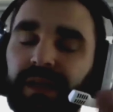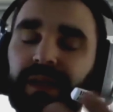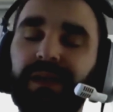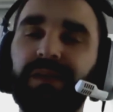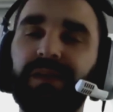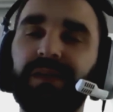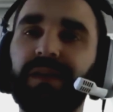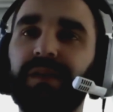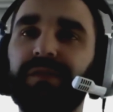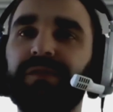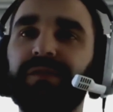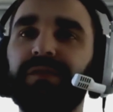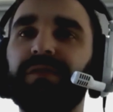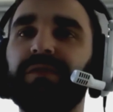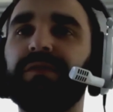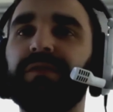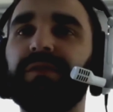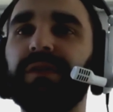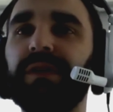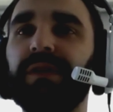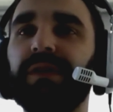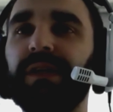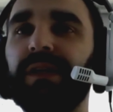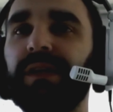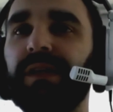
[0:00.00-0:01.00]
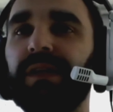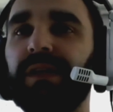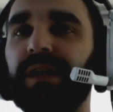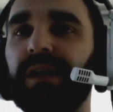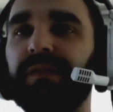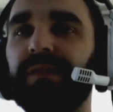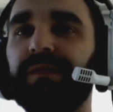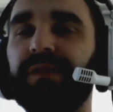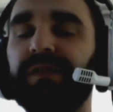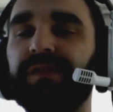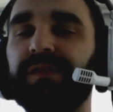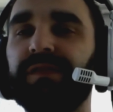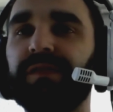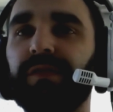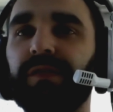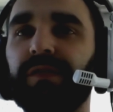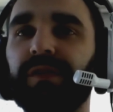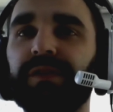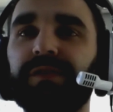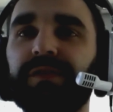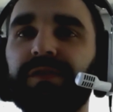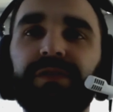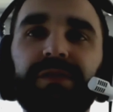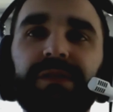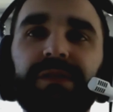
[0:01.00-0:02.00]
you have to have this knowledge.